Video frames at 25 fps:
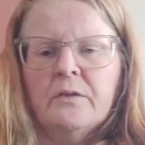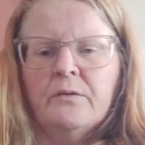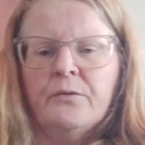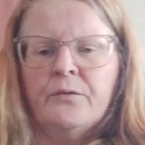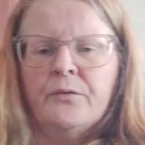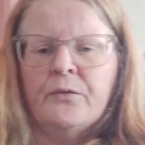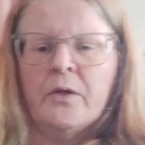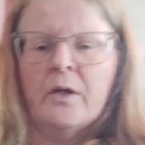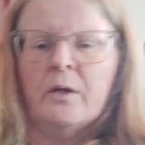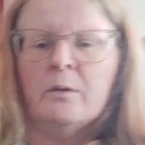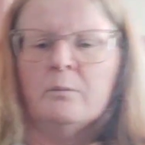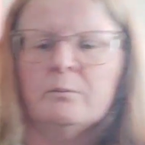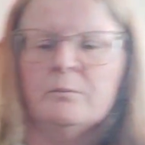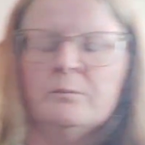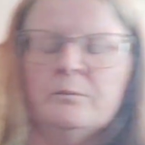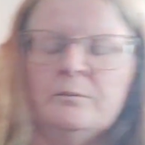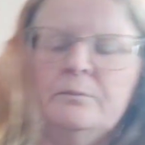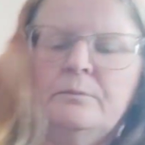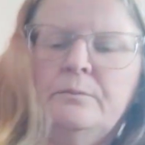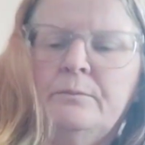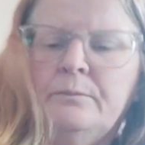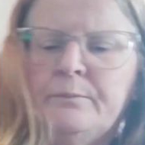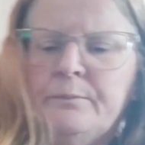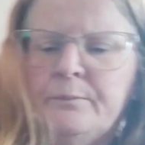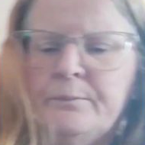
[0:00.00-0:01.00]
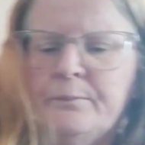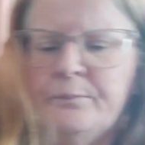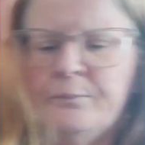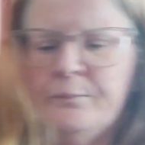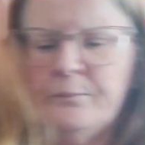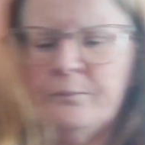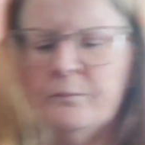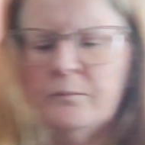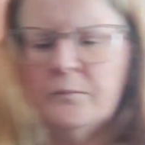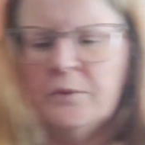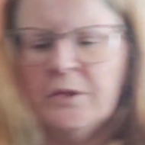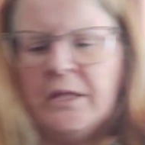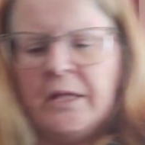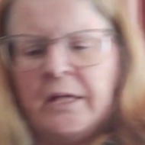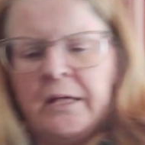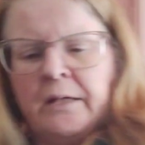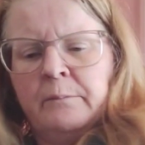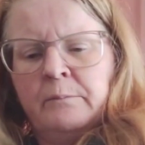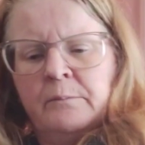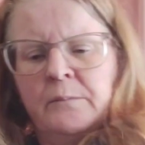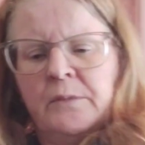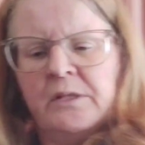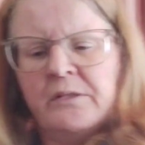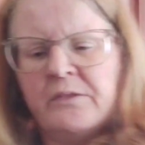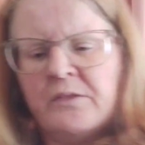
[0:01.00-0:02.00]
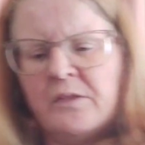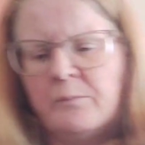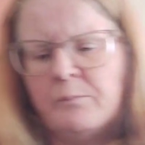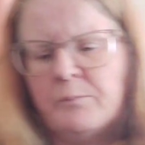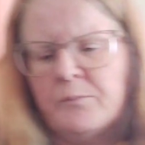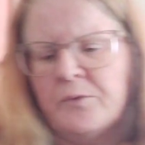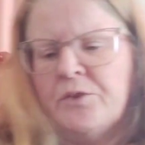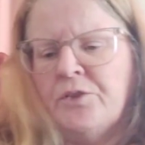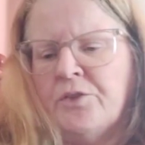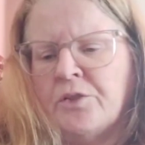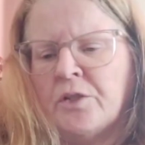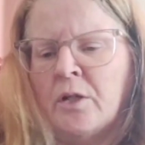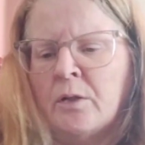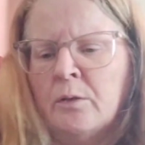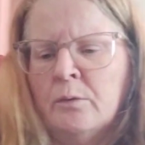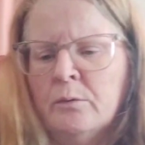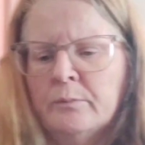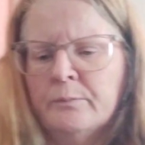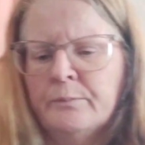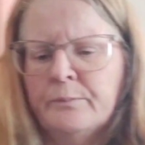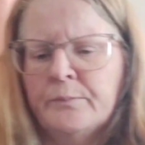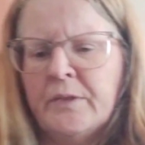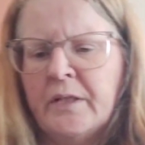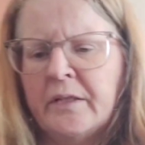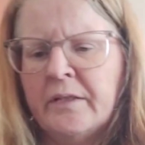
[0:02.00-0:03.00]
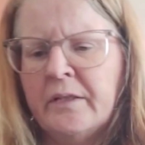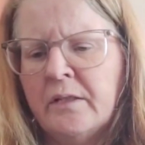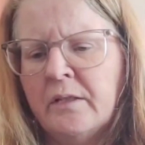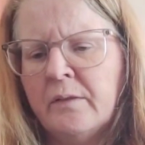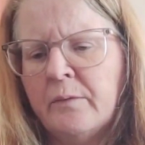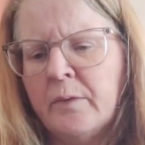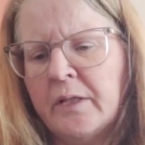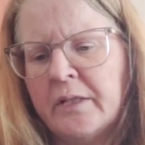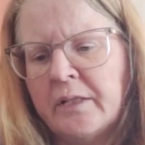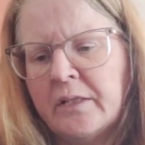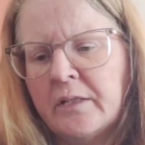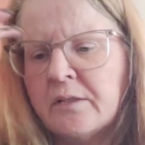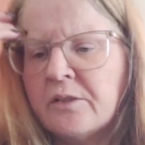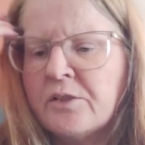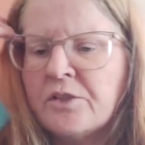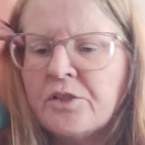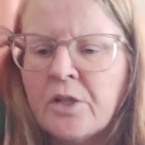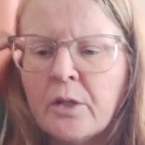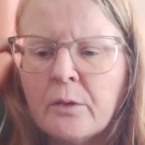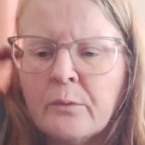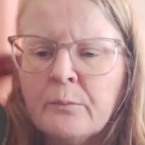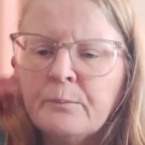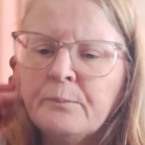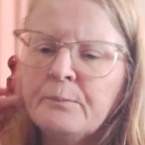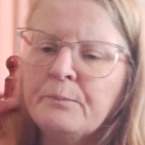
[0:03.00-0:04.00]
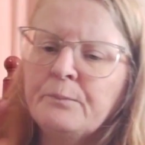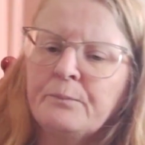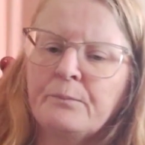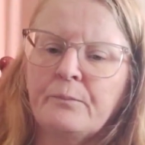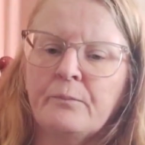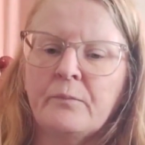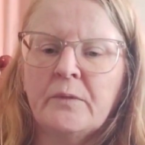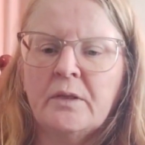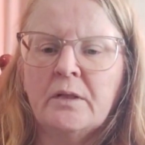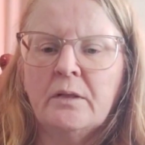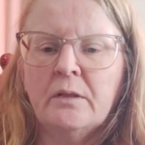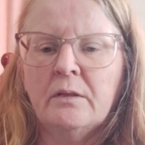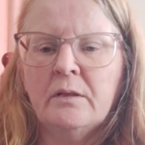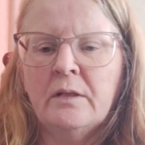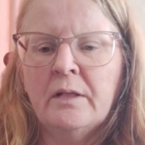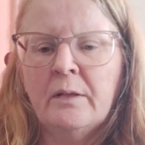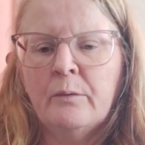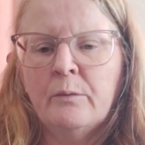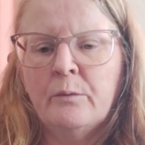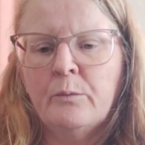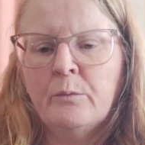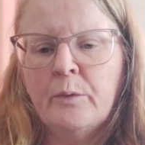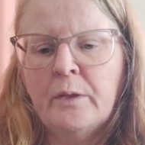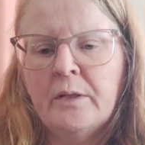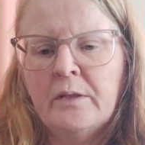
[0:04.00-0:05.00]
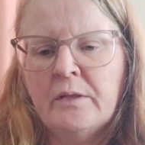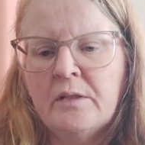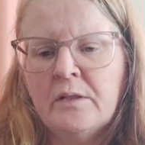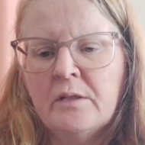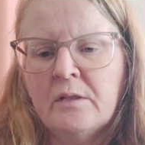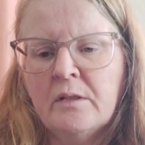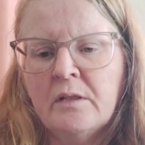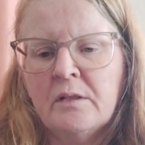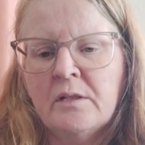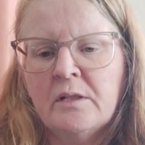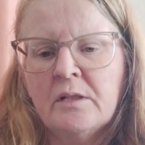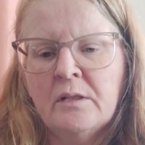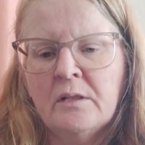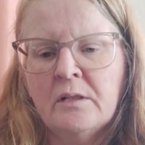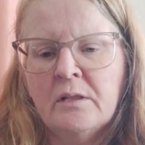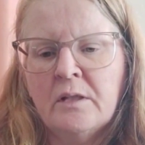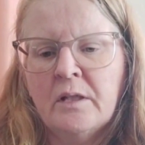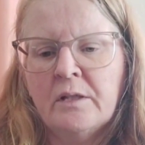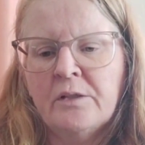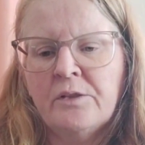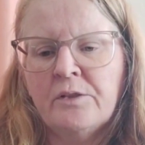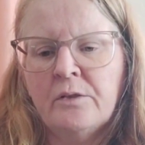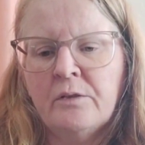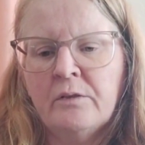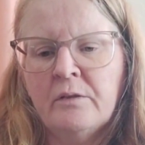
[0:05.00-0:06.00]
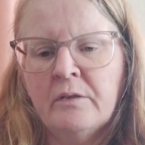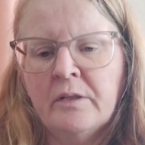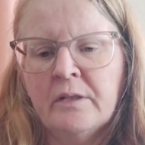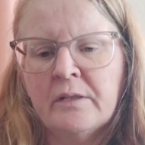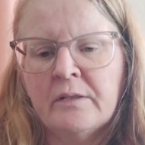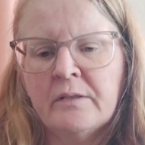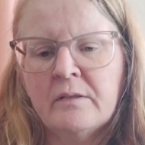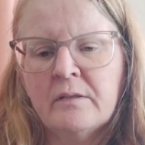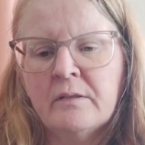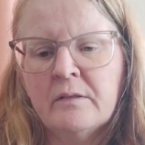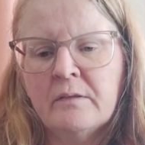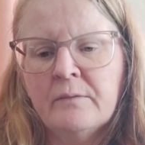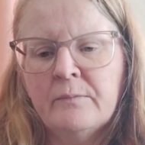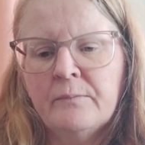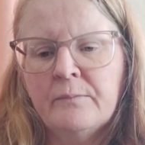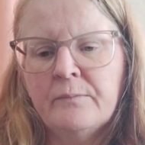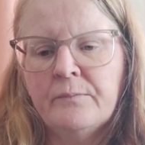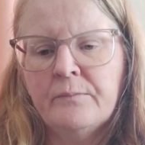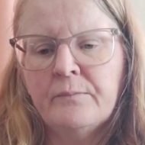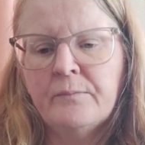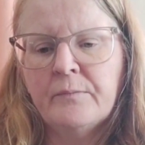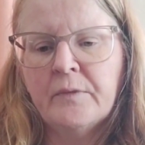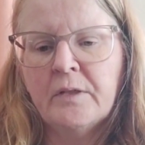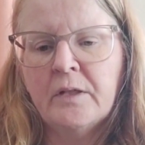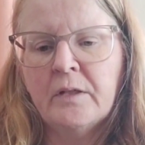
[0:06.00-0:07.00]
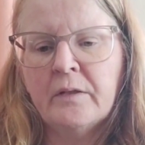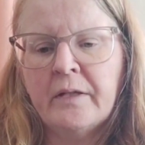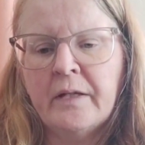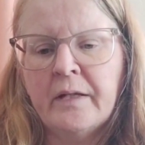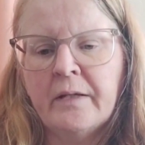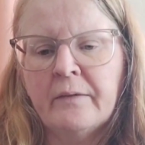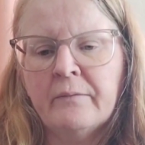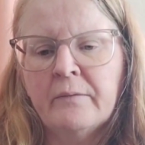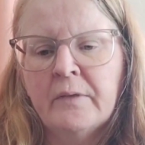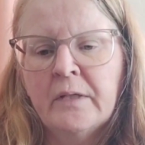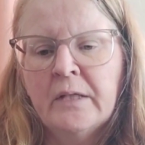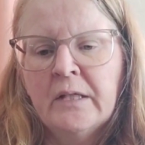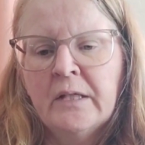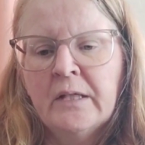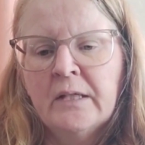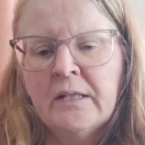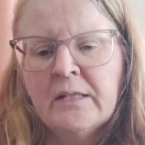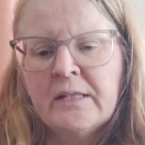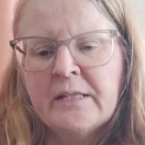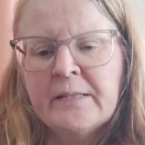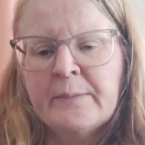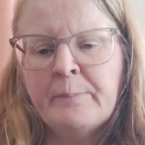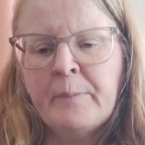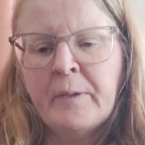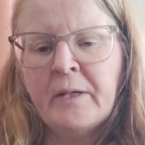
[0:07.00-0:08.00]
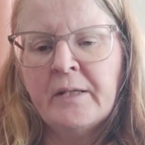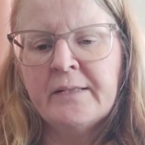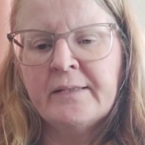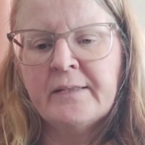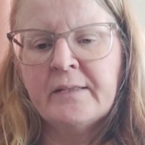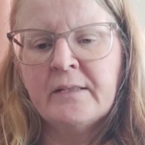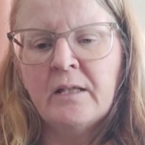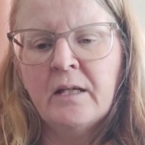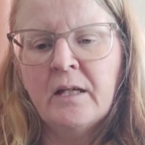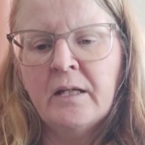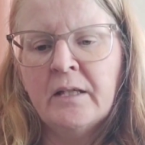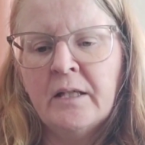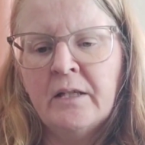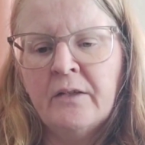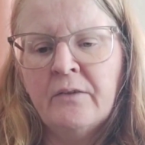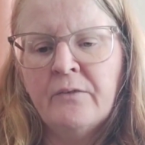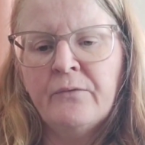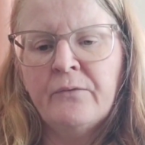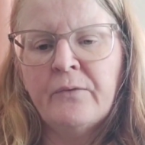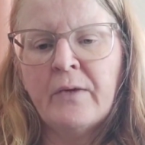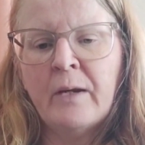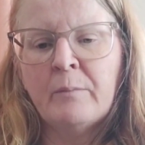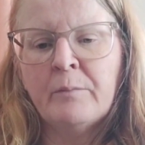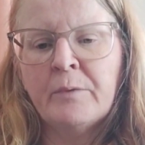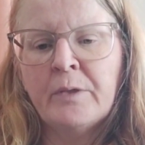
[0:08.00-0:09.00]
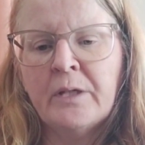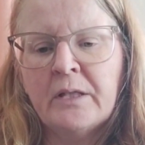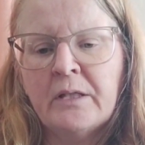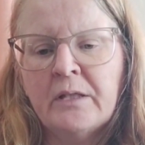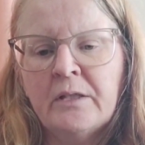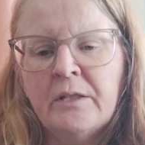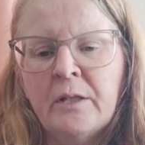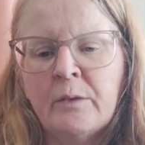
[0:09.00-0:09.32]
From, is it Joe? I think it's Joe. Wait until I show you this. Okay. Spiced honey fabric.